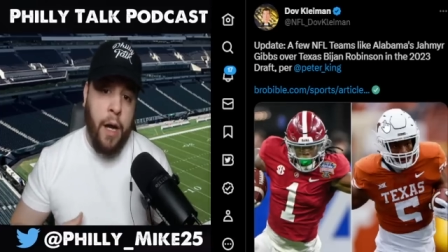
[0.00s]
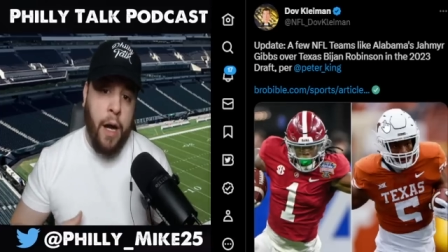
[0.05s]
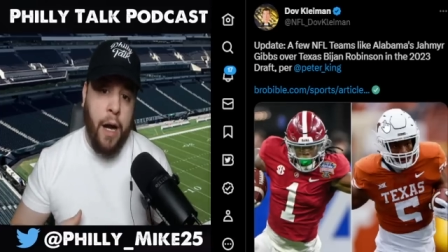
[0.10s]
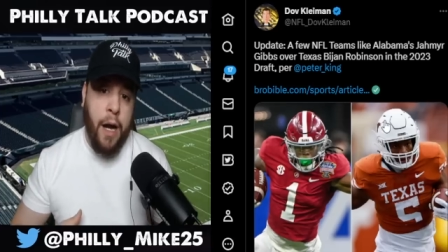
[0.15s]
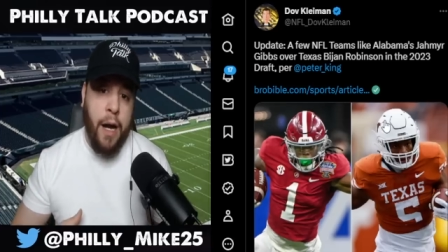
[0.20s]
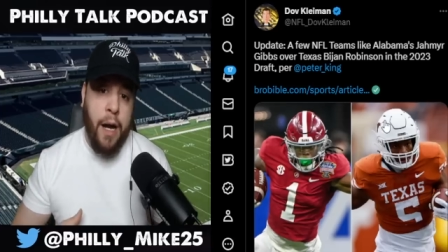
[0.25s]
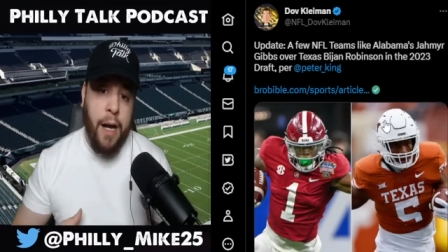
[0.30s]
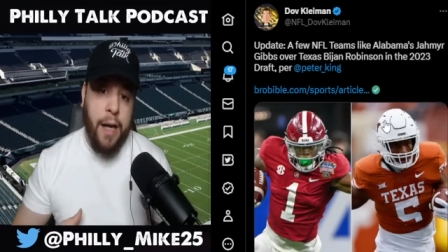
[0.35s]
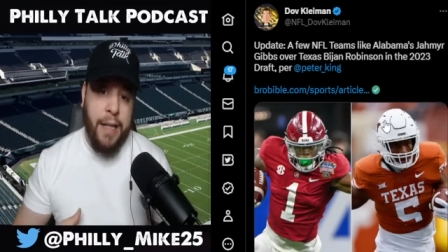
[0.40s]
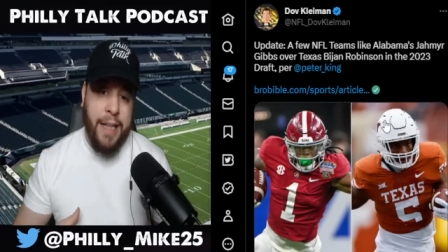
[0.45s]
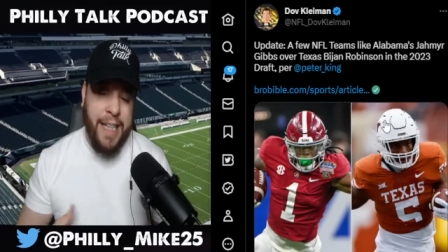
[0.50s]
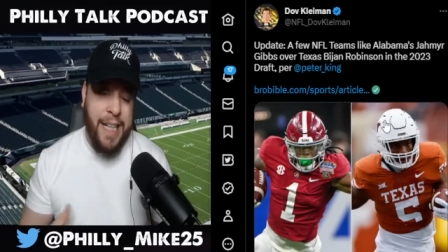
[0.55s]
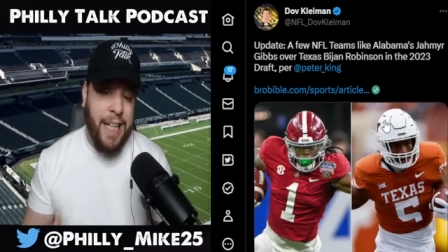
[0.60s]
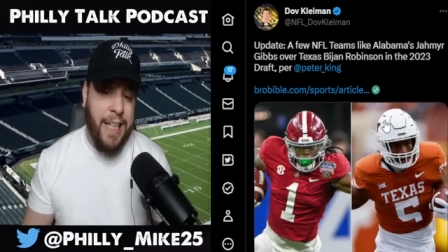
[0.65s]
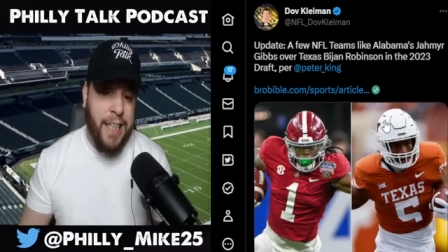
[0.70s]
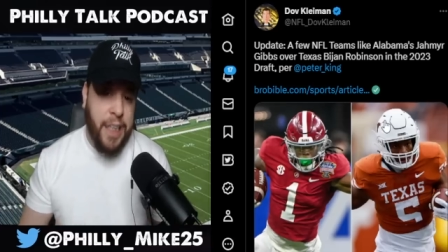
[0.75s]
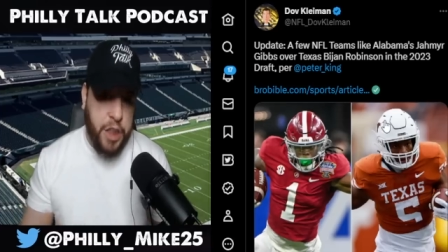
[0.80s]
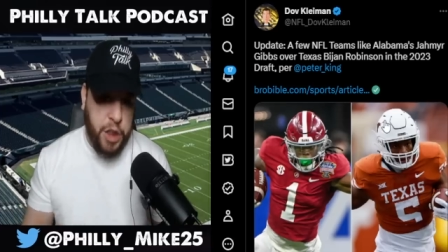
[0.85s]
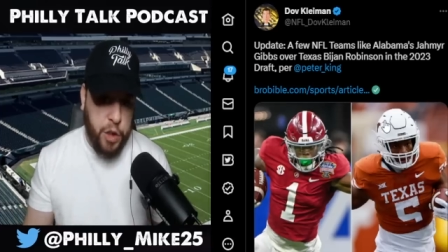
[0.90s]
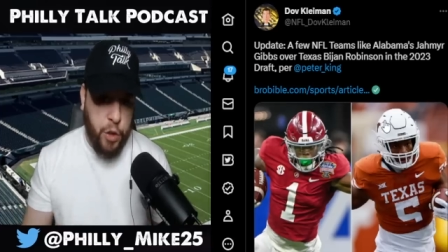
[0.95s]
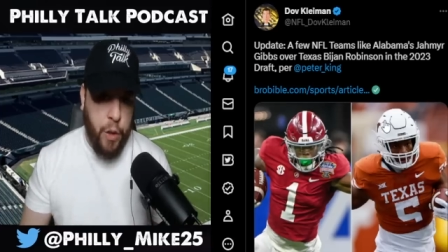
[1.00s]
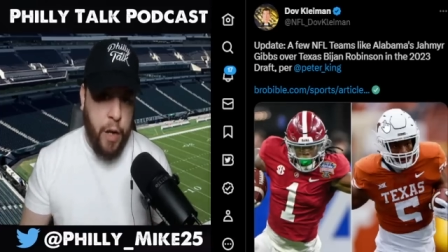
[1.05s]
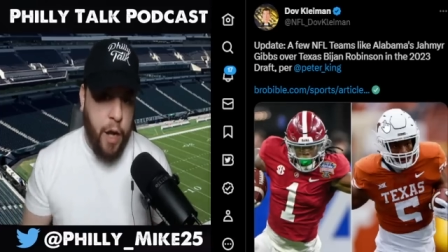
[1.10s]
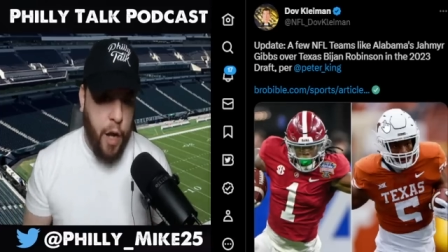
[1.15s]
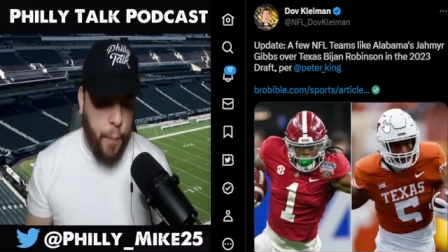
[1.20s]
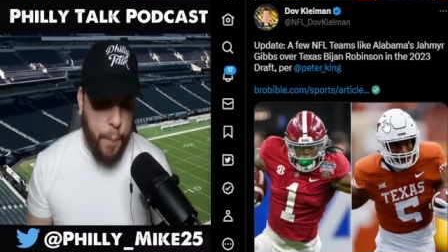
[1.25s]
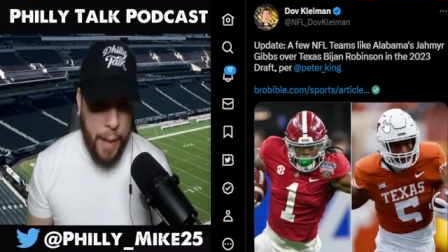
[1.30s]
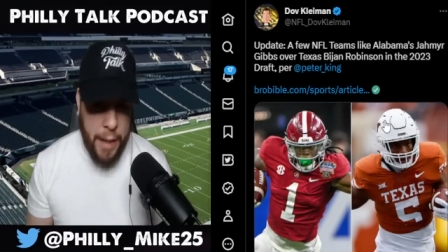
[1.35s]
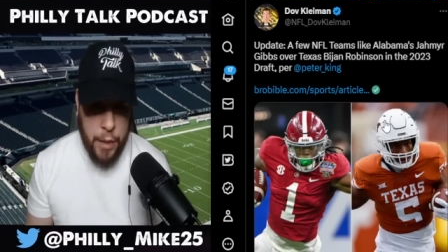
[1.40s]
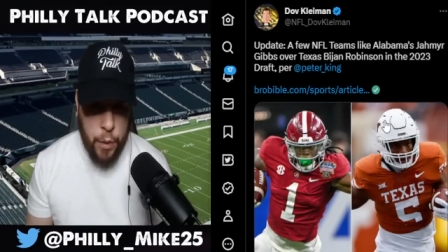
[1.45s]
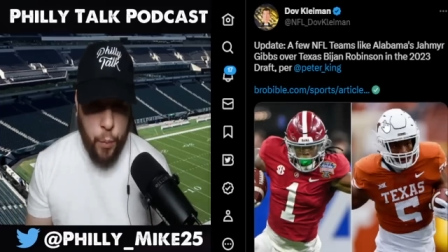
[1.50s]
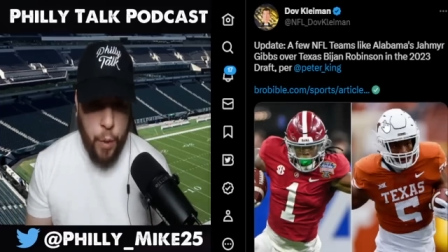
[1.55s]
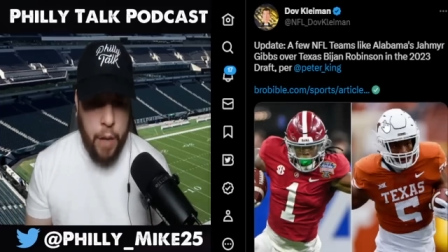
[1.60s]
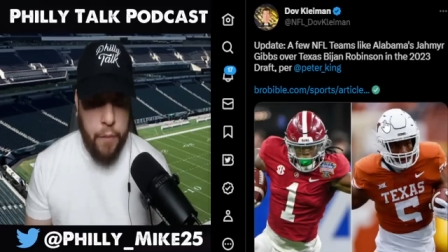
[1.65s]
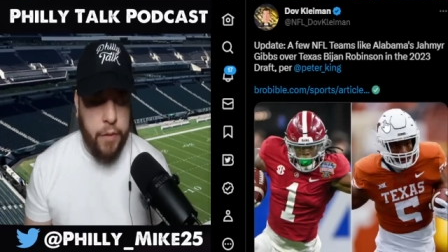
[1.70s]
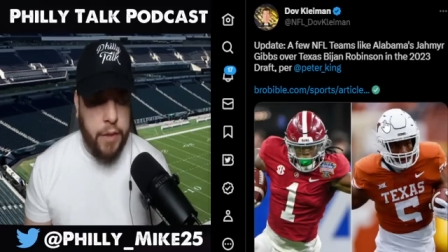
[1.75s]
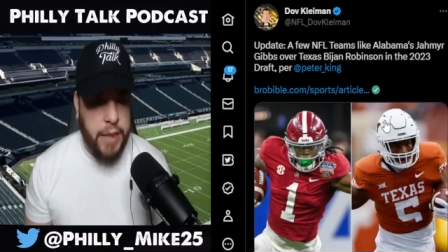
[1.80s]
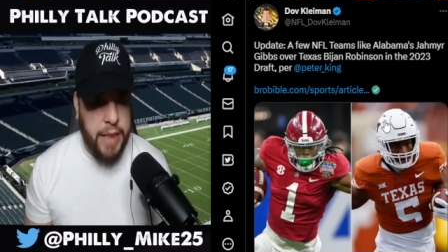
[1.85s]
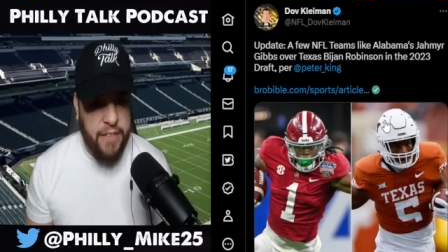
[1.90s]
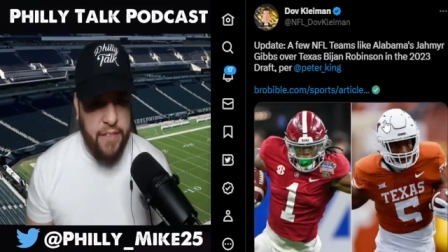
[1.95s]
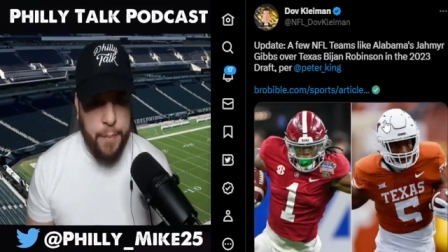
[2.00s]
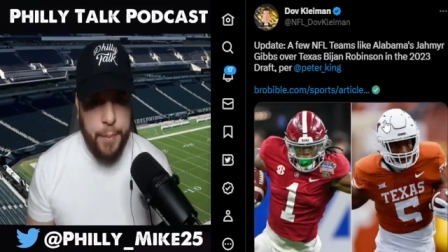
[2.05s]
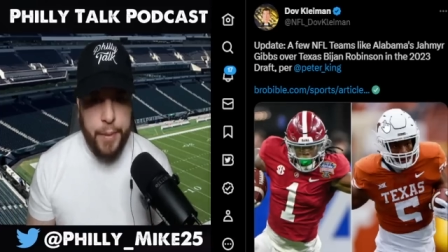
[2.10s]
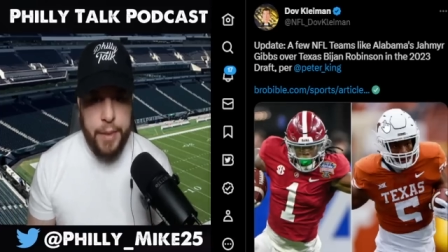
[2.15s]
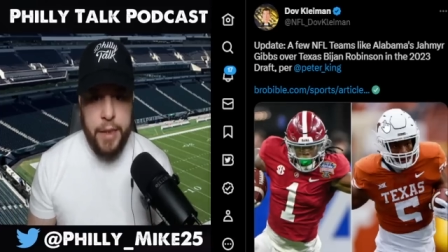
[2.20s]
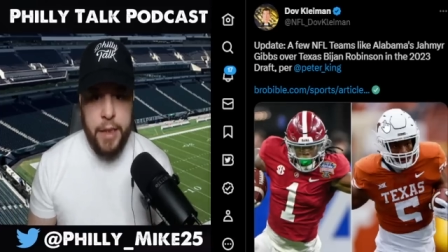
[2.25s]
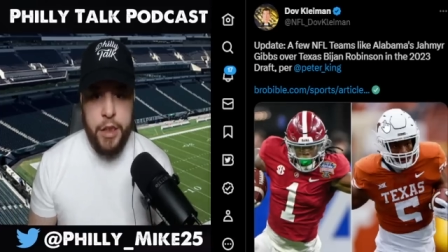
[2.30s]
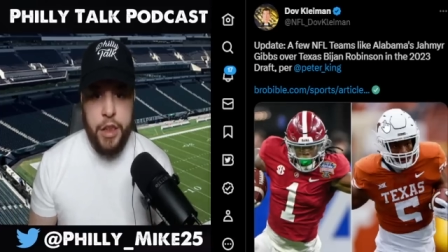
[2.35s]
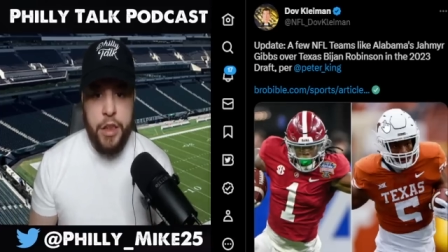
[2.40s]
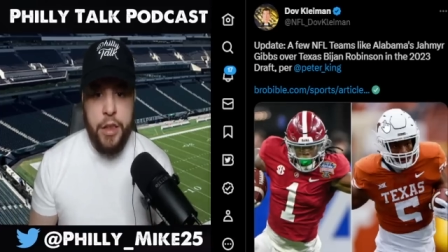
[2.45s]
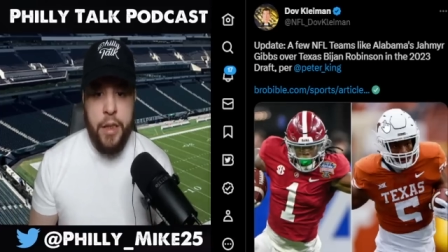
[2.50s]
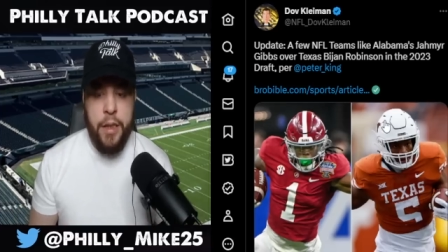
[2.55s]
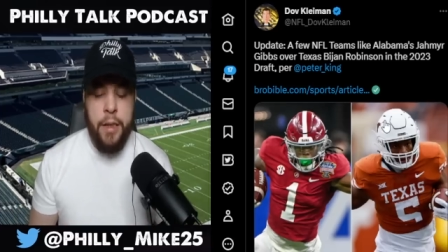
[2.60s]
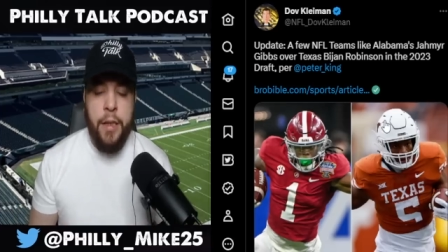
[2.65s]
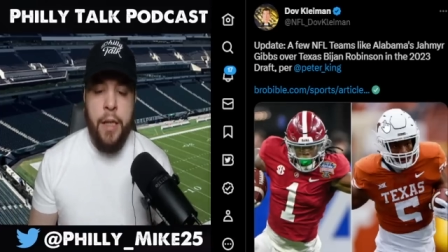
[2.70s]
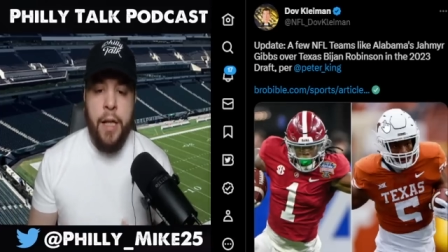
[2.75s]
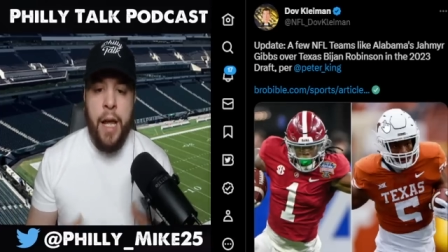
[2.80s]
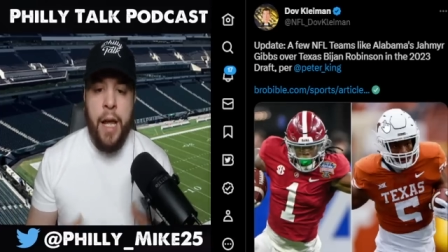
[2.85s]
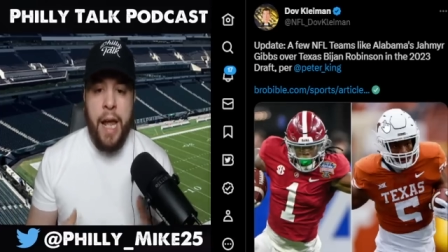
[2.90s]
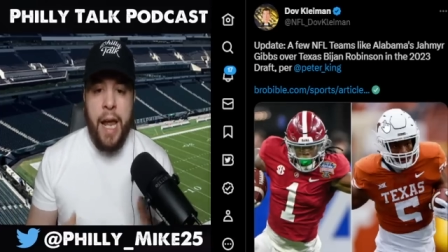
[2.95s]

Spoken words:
the additional help at the wide receiver position.